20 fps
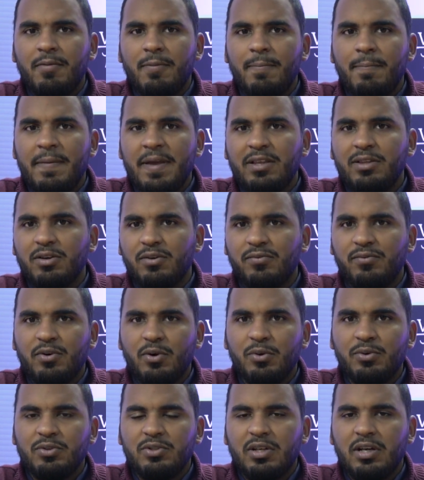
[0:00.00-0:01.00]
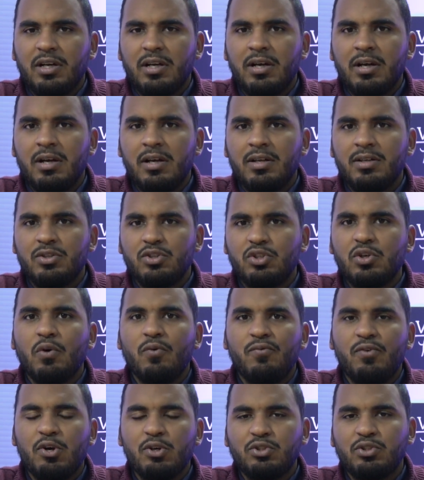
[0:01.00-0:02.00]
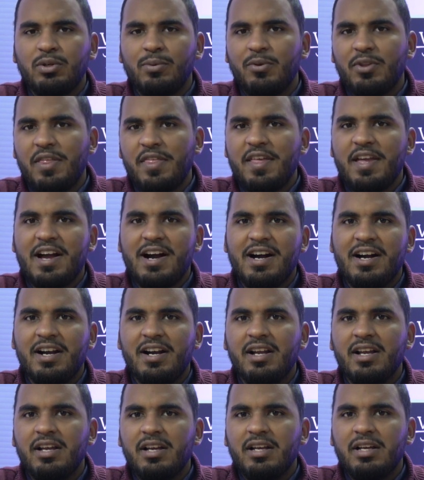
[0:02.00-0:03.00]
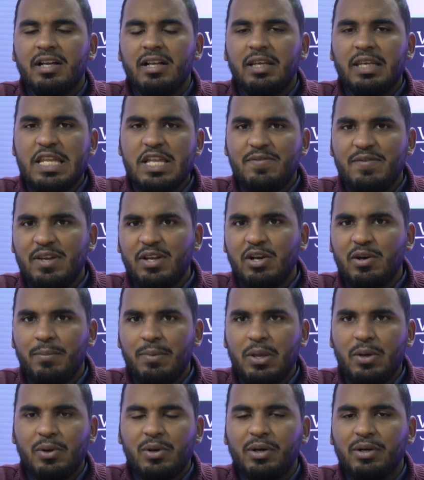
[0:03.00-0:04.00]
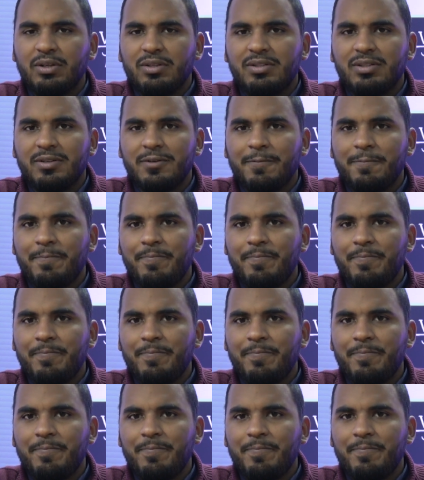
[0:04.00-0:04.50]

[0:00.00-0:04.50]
make their phones so functional that they are living computers.